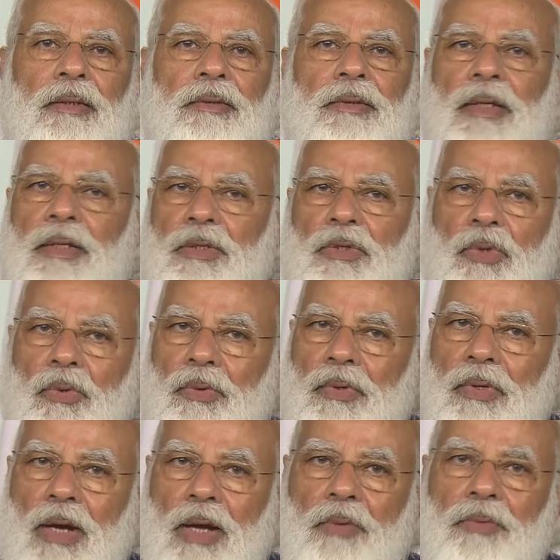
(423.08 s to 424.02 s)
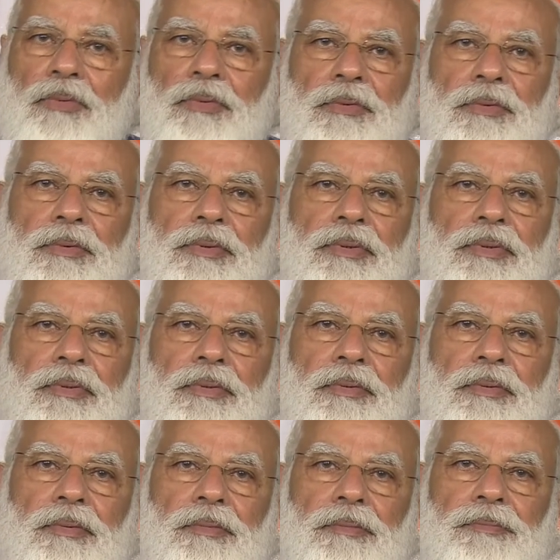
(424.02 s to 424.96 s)
There is no doubt
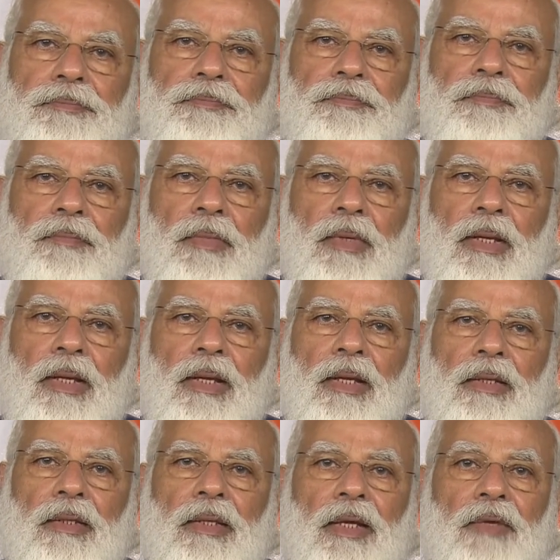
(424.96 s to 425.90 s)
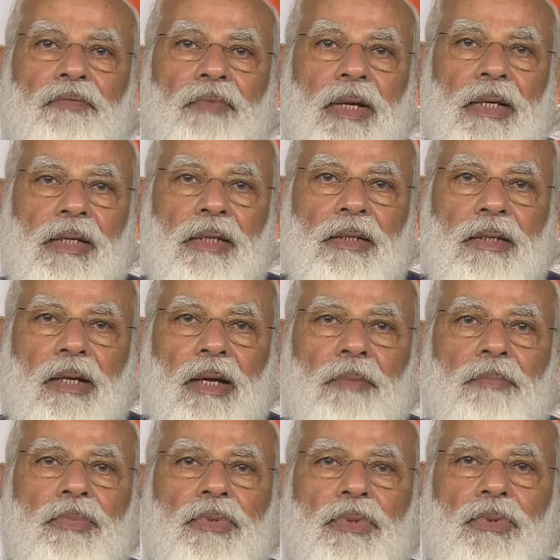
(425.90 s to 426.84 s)
that when it
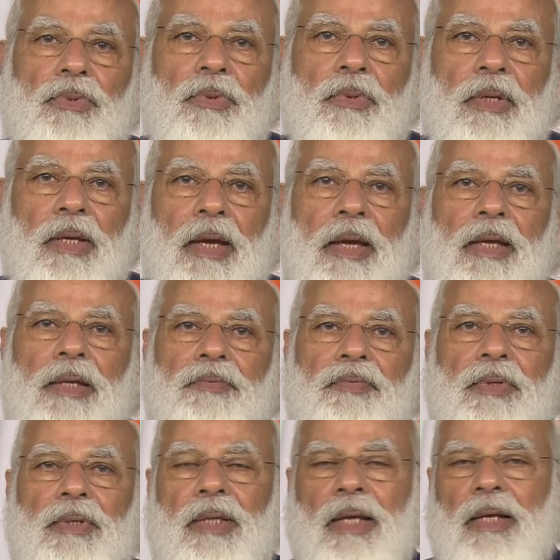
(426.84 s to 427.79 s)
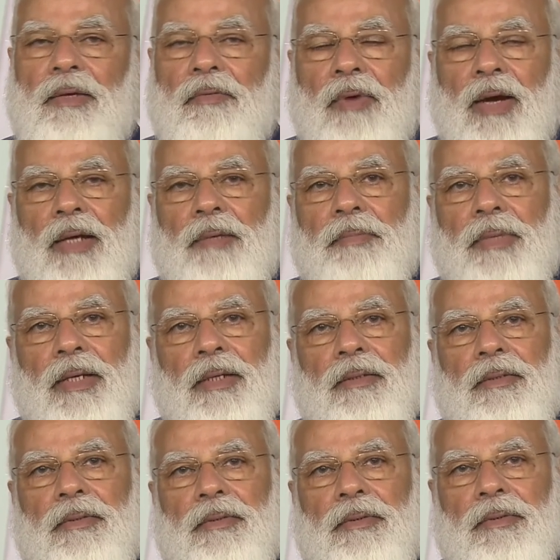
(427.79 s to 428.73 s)
comes to care for the environment,
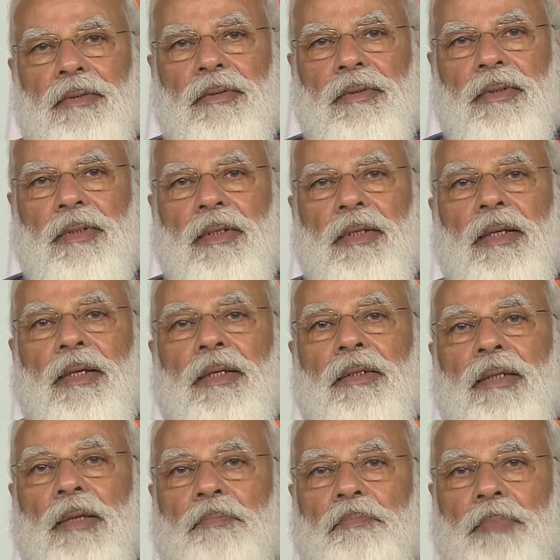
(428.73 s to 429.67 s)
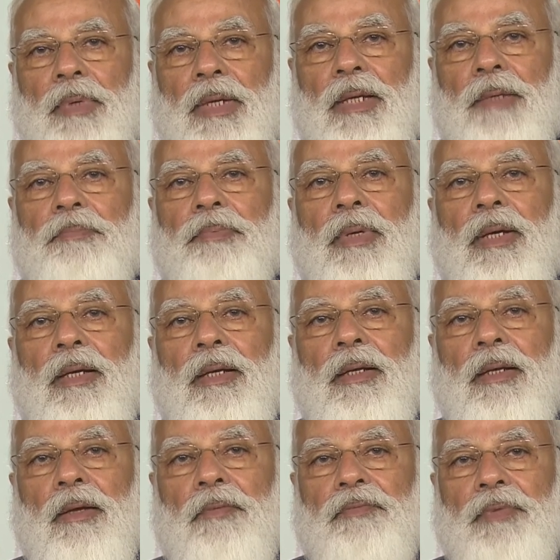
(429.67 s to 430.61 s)
the
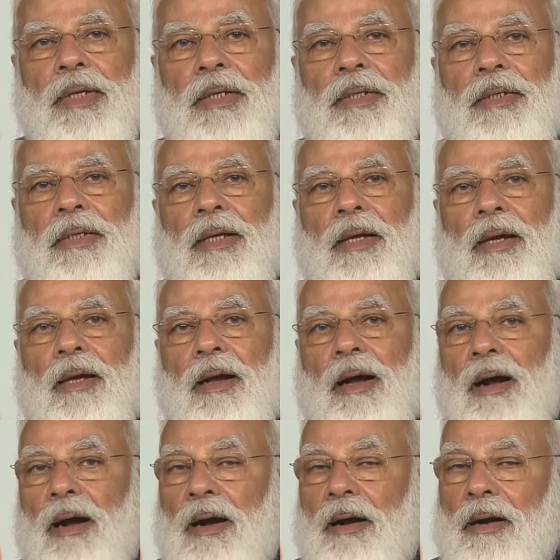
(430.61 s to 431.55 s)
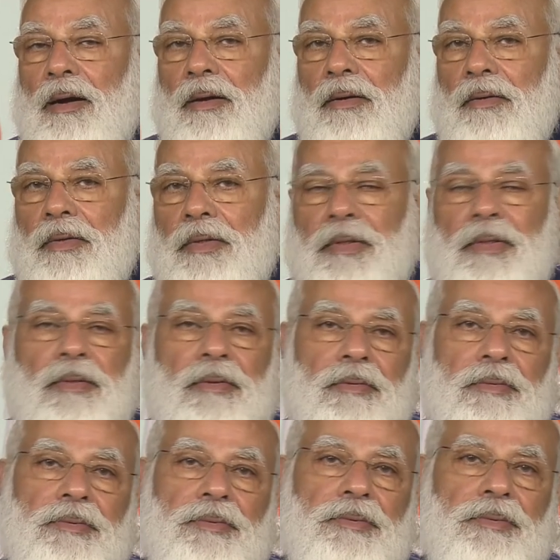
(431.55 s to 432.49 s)
people of India are
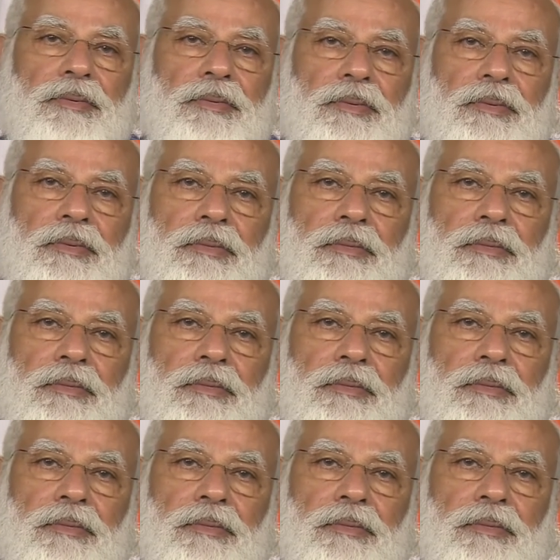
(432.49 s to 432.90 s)
leaders.